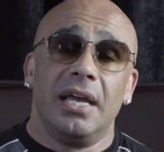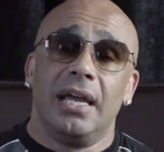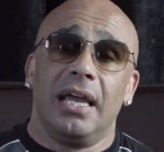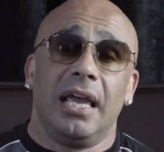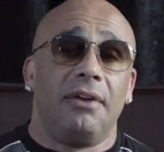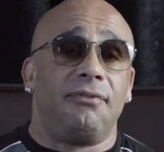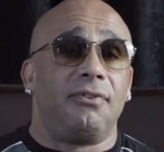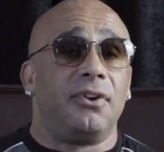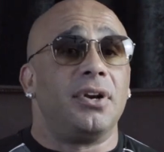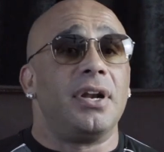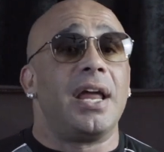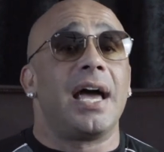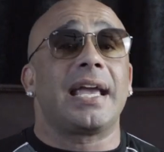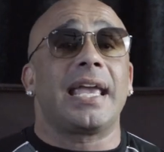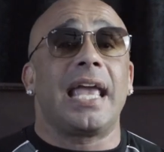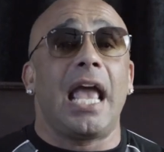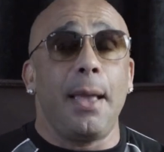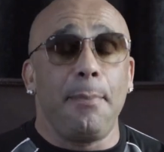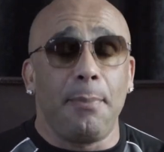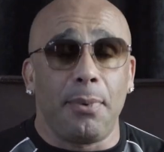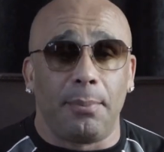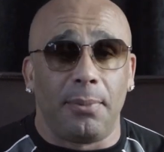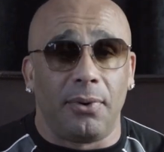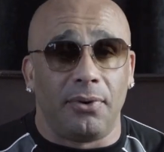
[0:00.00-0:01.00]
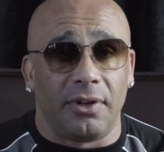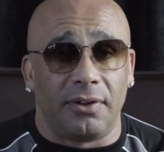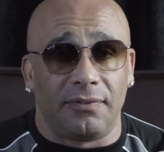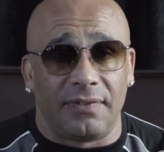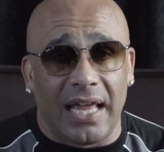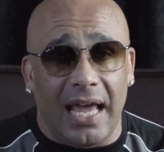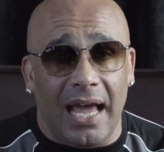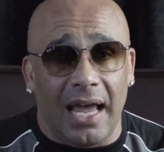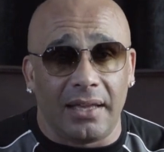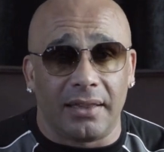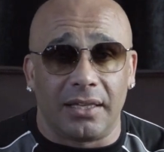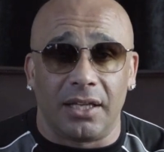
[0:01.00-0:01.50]
If you're not capable of
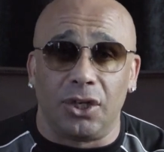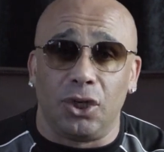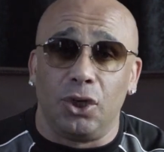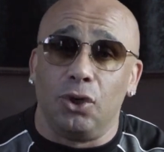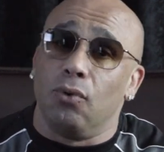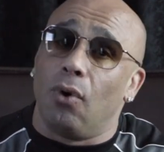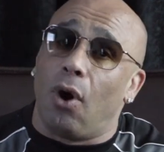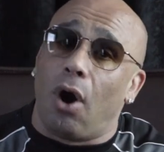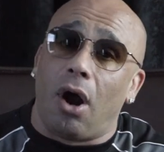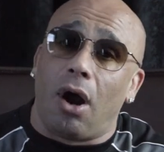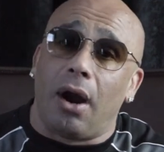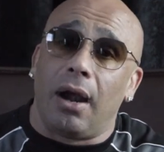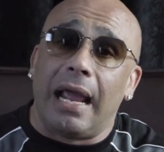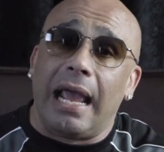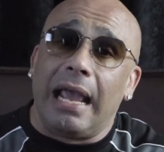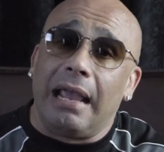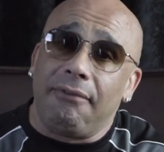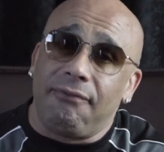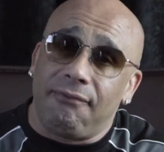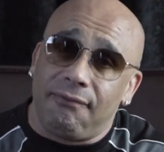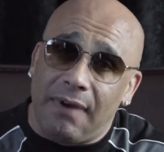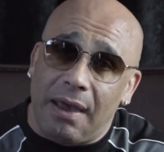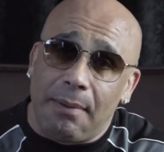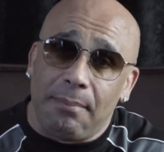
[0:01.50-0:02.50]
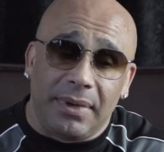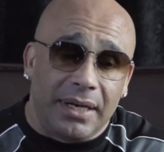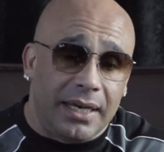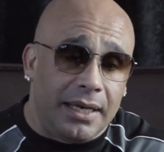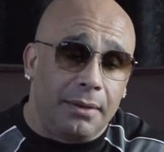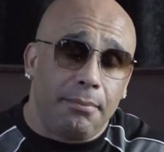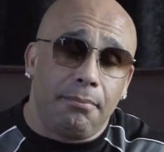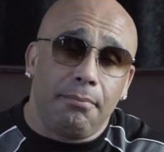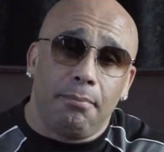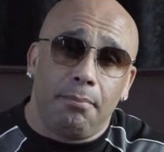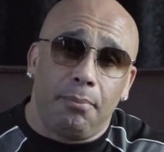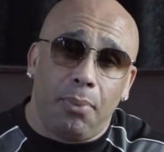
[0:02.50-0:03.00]
that, then you are a
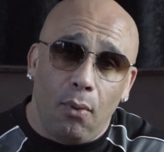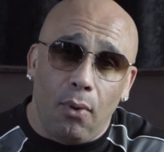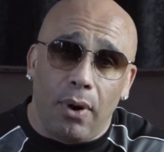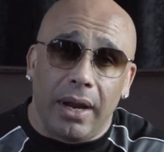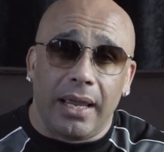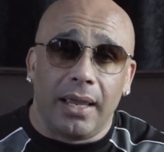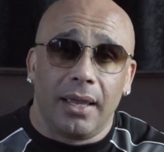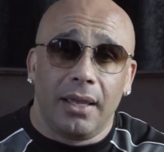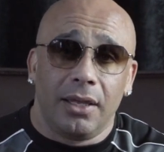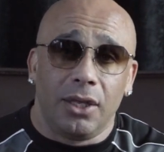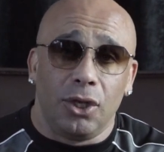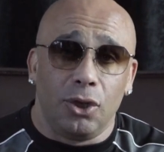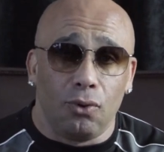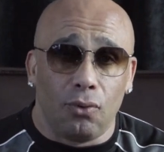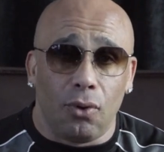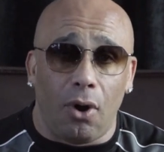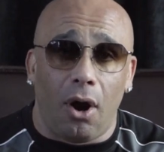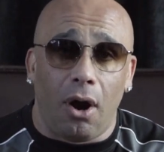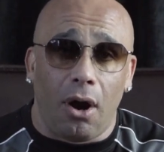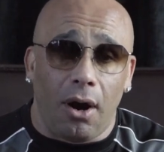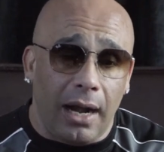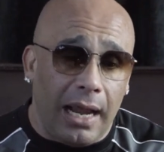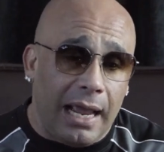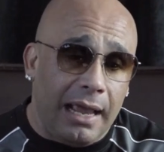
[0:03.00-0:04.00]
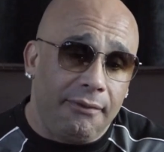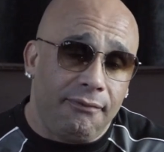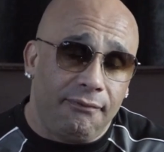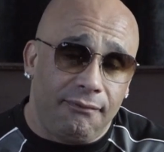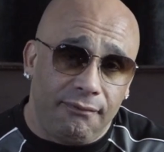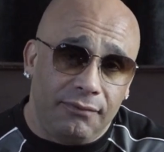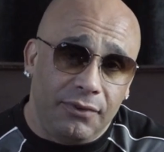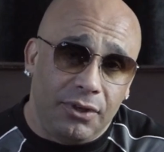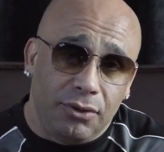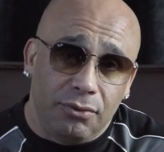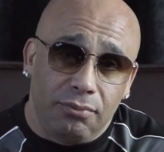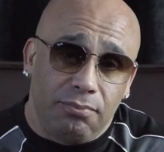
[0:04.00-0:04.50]
feminine boy. You
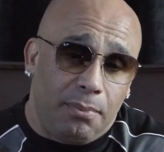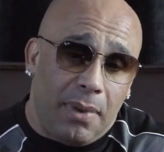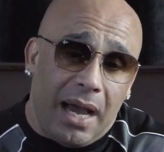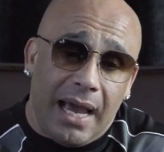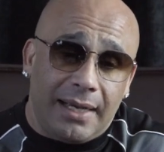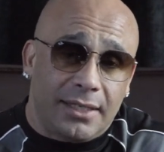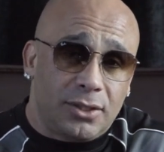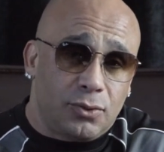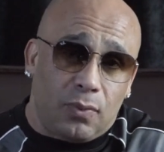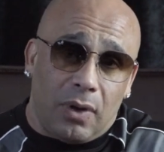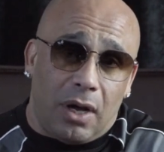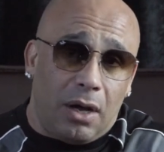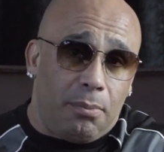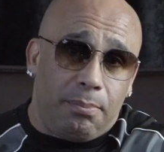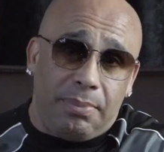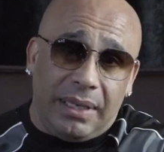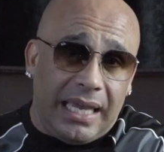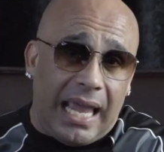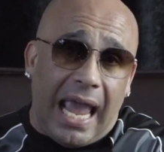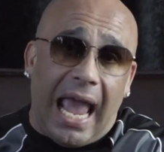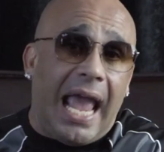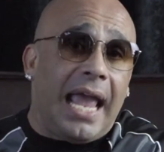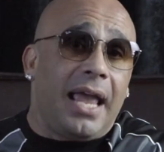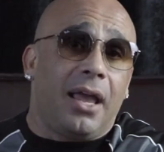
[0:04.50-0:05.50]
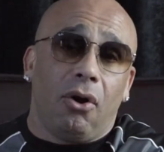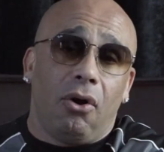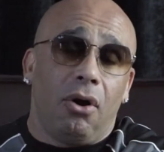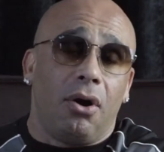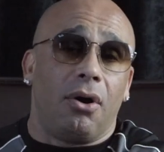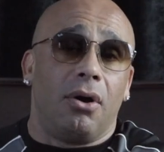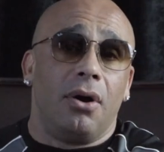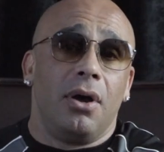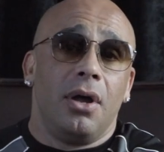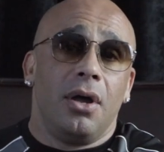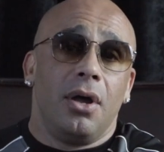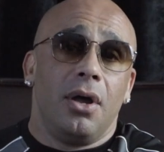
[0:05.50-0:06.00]
might as well be a
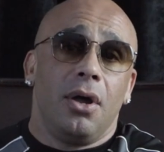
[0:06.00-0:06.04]
girl.